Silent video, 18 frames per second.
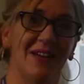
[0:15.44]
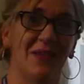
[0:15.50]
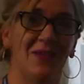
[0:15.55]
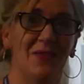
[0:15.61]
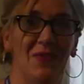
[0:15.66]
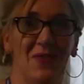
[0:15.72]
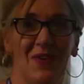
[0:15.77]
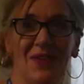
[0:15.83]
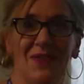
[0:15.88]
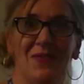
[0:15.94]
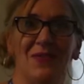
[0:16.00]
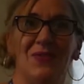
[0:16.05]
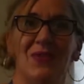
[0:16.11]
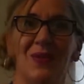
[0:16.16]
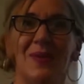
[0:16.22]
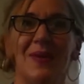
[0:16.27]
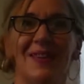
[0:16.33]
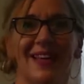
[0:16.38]
of
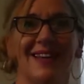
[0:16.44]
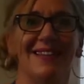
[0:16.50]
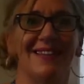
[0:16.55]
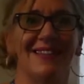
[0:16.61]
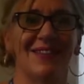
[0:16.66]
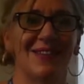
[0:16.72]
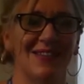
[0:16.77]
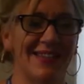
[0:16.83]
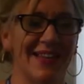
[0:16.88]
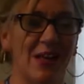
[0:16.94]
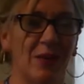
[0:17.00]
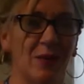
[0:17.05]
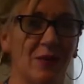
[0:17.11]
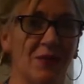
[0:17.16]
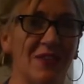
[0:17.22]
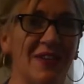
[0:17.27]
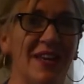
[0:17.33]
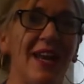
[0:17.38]
doing that
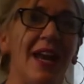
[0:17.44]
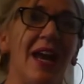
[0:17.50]
ourselves.